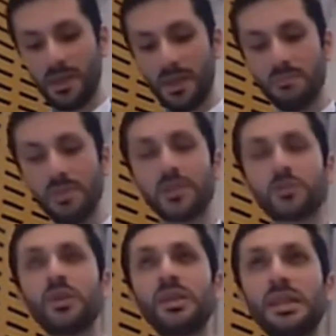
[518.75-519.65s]
Because
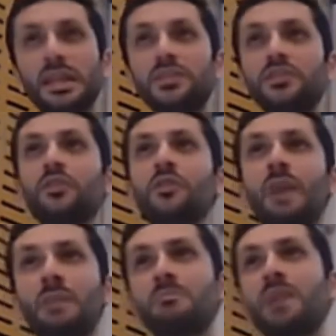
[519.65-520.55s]
we need to
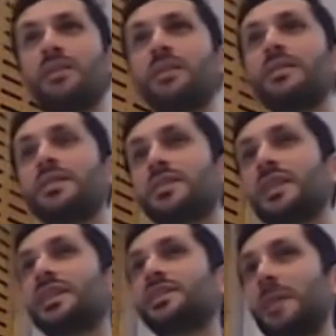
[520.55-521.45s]
remember that this is
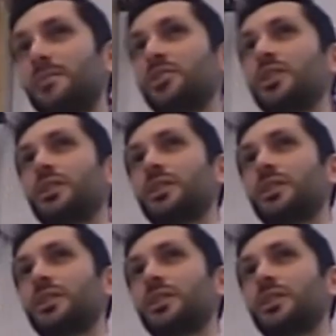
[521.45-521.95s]
an exception.